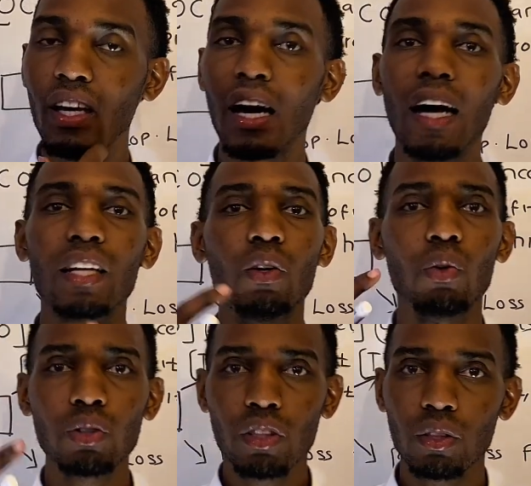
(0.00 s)
an
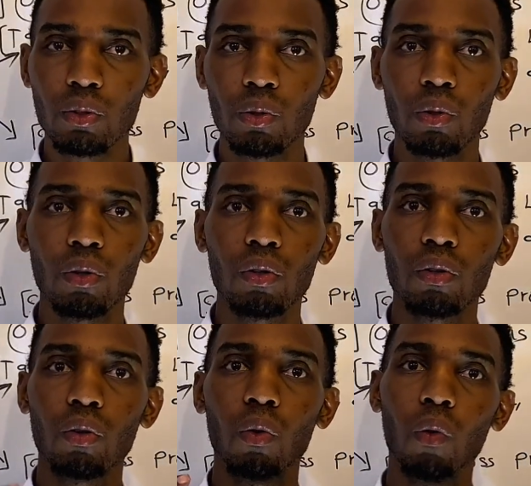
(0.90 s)
OCO,
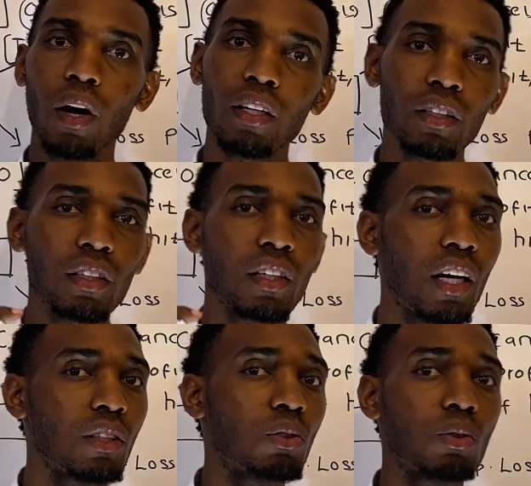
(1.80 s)
one
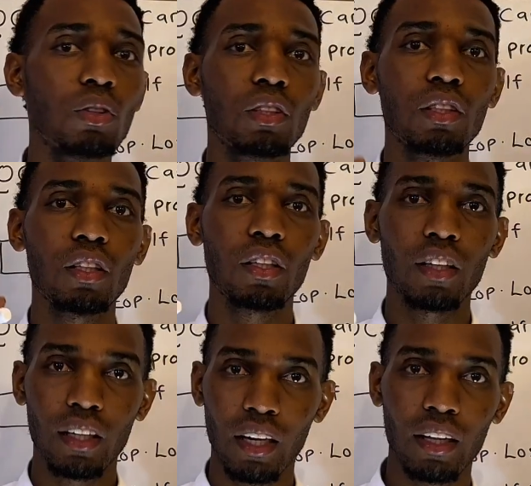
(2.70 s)
cancels
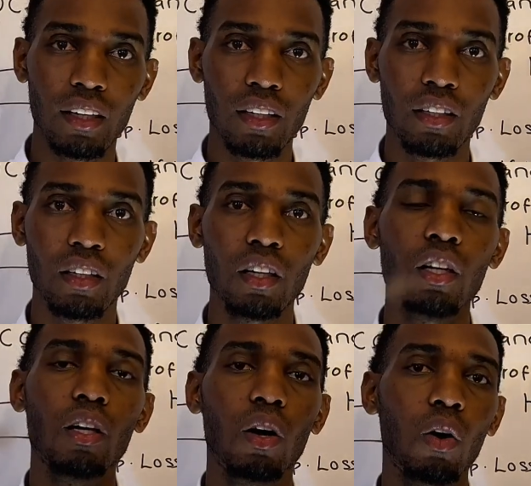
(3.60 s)
the other.
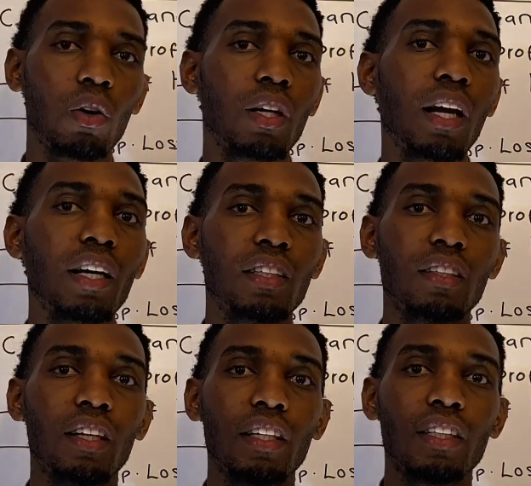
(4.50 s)
Order is
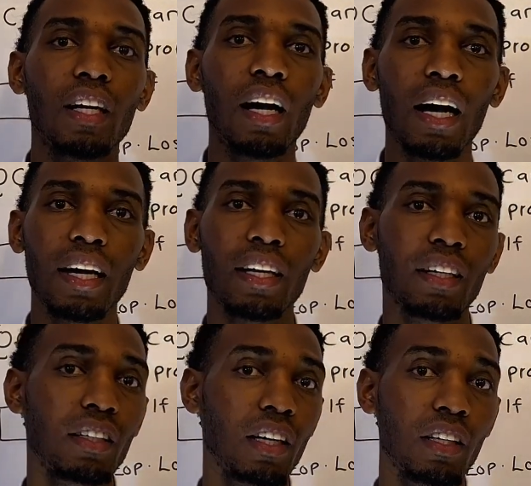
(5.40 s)
like
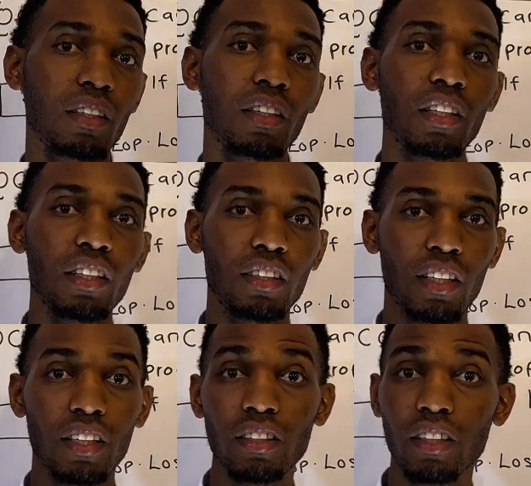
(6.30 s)
hiring an
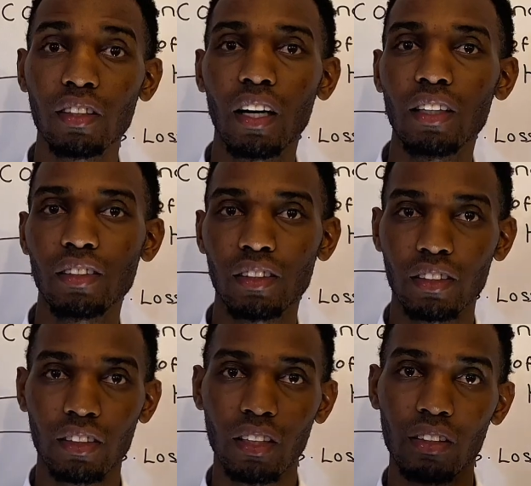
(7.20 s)
intelligent
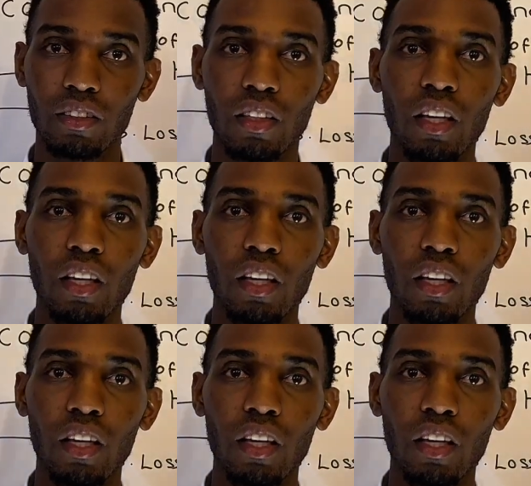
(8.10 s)
assistant.